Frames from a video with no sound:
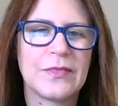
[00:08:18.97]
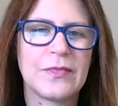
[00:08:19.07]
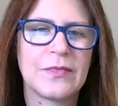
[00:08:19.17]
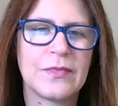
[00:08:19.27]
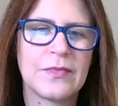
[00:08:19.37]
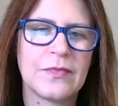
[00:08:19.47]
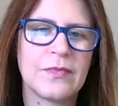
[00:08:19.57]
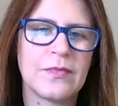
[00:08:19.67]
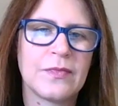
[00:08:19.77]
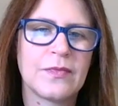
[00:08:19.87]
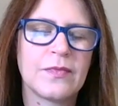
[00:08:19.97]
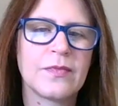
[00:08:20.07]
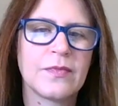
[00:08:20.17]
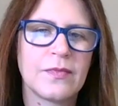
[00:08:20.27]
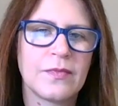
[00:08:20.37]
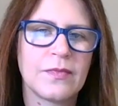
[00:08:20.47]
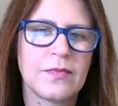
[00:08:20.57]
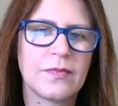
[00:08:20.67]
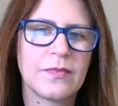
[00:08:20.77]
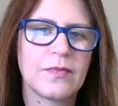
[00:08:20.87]

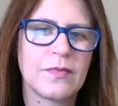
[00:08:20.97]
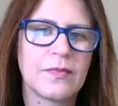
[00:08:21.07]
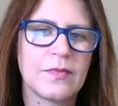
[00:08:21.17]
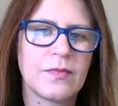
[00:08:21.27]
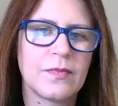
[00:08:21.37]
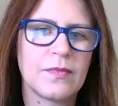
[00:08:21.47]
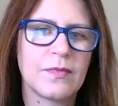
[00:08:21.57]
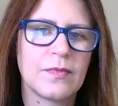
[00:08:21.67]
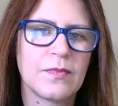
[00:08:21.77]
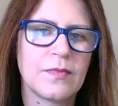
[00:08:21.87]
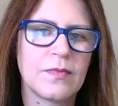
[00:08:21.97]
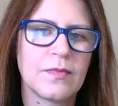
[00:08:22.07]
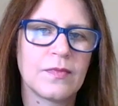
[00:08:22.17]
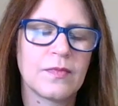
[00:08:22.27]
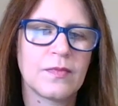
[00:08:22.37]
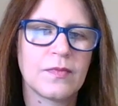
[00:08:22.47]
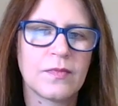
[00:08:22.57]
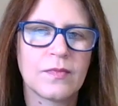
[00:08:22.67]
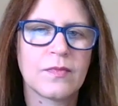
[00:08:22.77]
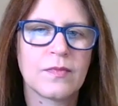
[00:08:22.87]

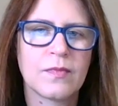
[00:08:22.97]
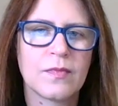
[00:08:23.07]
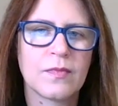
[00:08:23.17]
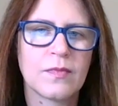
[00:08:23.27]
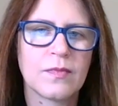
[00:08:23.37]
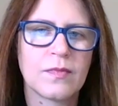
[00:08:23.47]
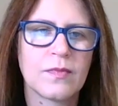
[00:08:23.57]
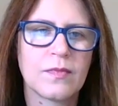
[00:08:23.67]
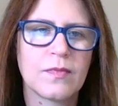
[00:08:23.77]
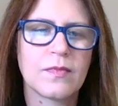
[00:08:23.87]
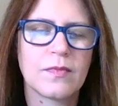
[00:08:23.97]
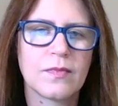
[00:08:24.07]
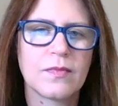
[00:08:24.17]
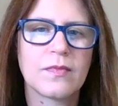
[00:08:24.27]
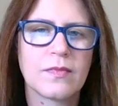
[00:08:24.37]
No words are spoken by the person on screen.